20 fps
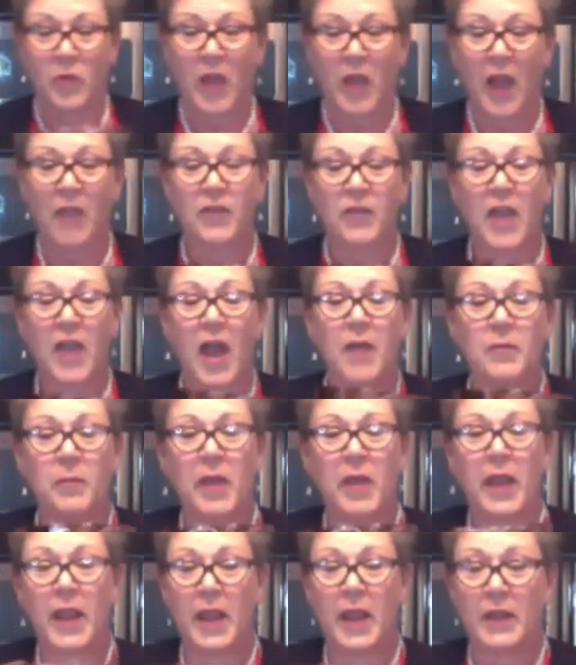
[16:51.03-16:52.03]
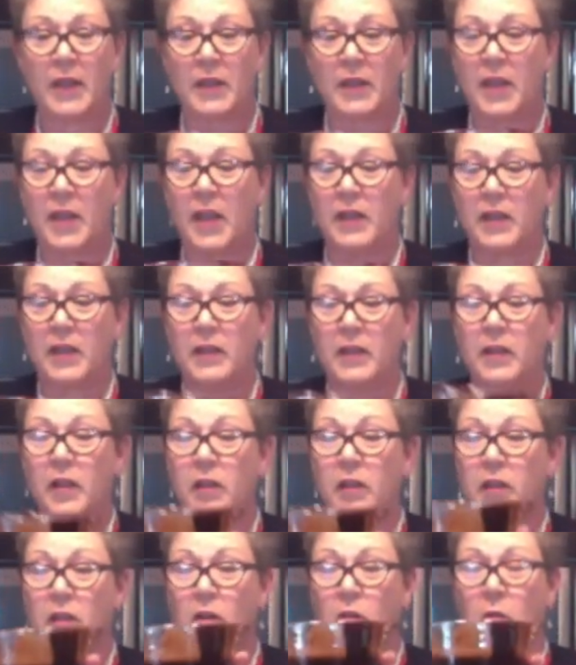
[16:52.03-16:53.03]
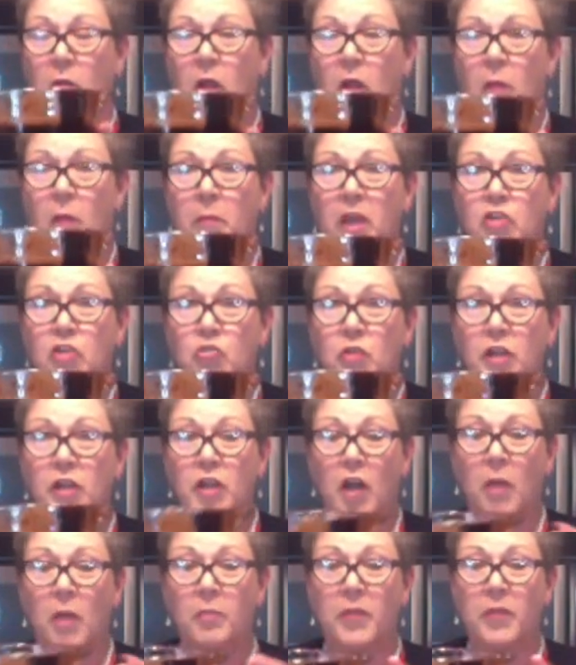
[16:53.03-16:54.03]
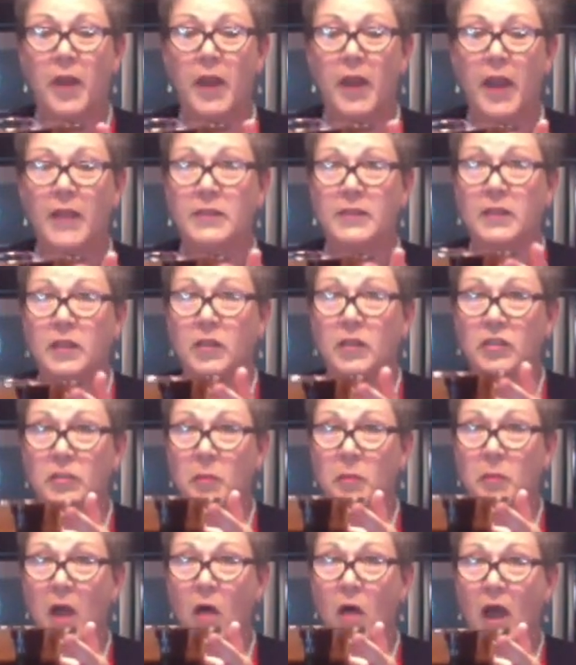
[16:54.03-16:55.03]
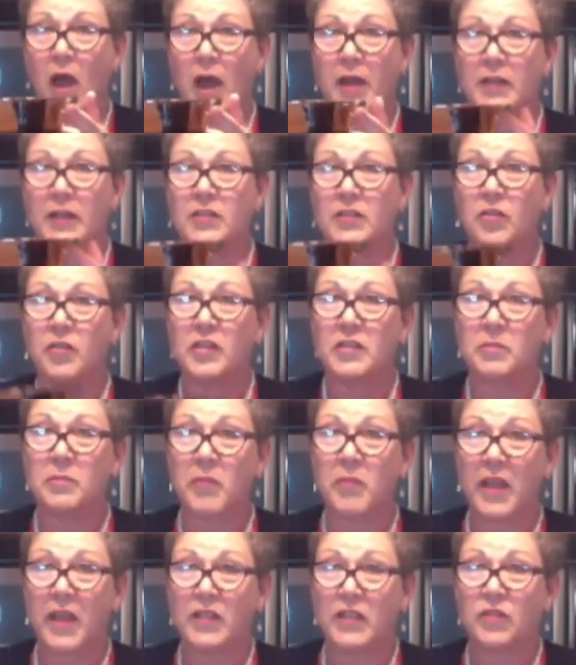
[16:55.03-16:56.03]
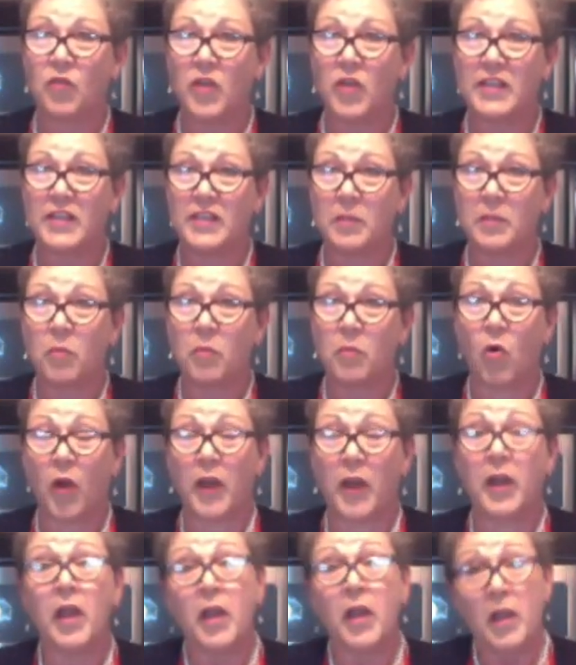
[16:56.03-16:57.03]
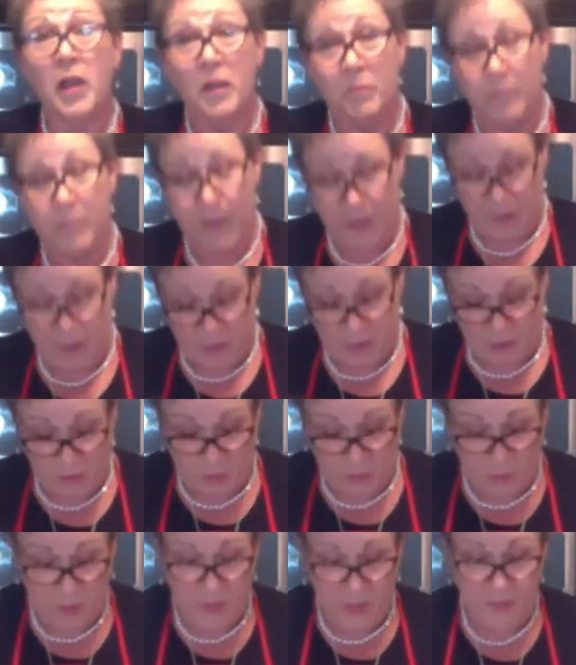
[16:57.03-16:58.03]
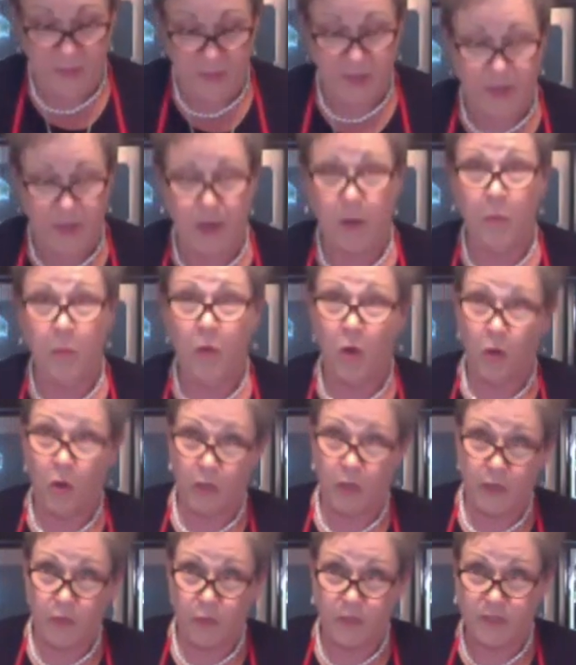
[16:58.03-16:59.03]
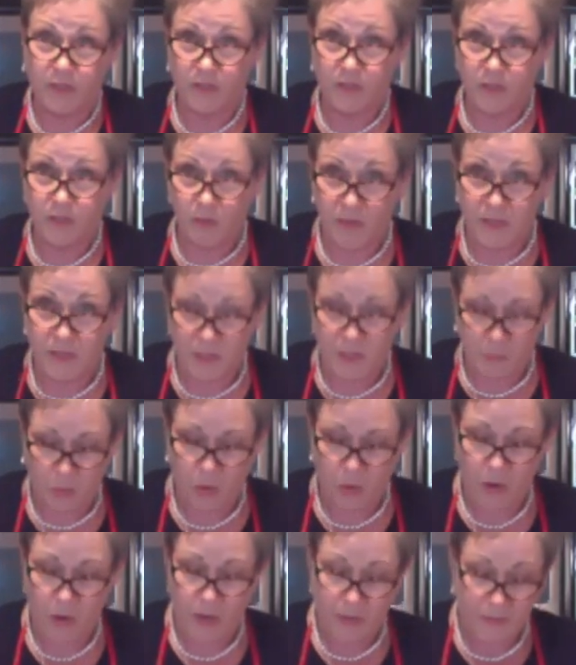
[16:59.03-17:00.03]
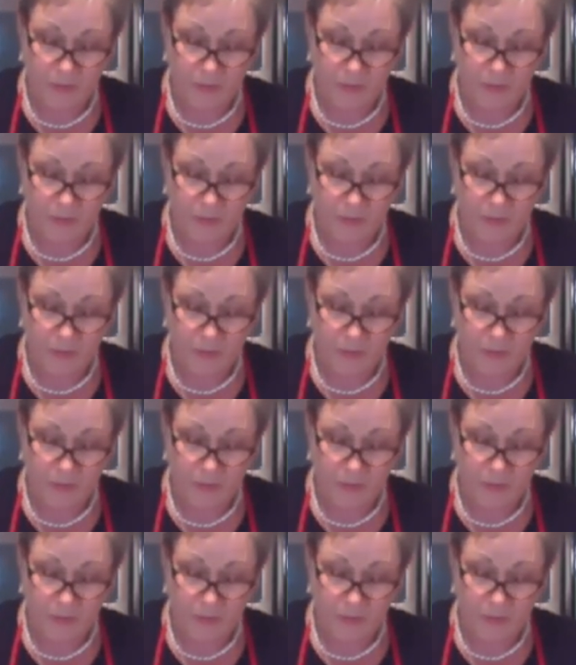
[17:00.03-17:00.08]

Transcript: I've got my handy dandy little a measuring cup that has a little spout on it. So this makes for easy pouring. My other one, I did it in a bowl and it wasn't so easy to pour it in.